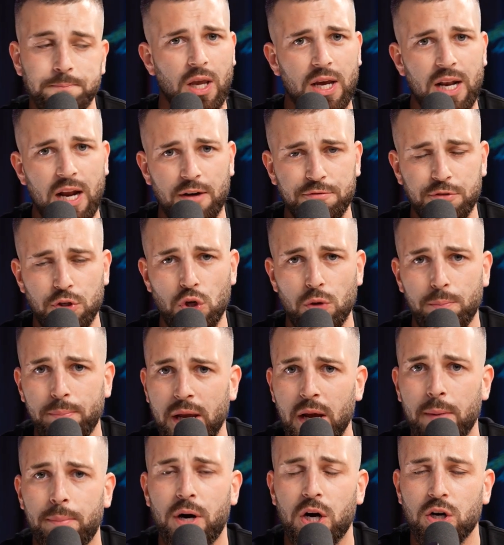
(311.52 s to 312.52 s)
And after you pay
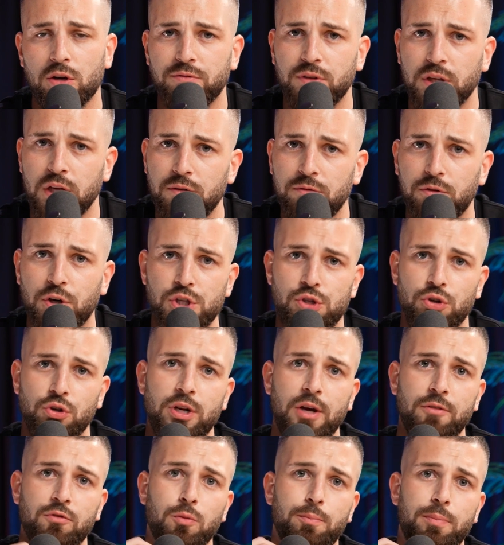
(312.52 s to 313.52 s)
a part of the invoice, you
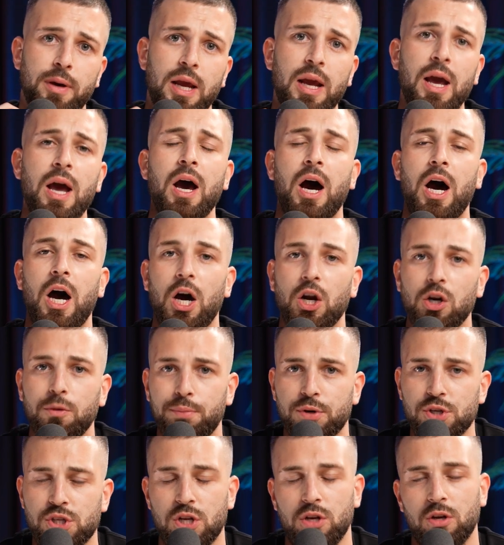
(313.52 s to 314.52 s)
don't have to pay
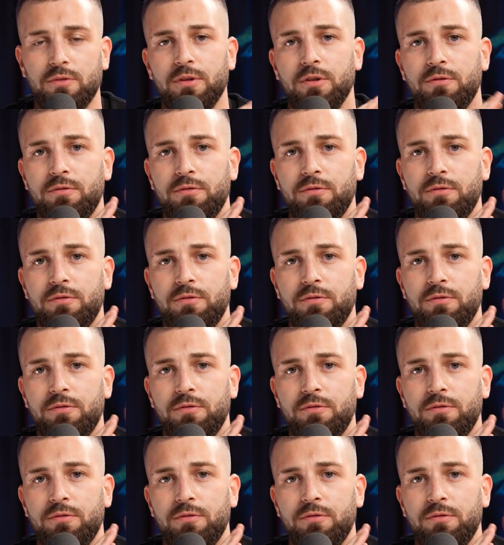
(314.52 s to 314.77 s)
100% of it,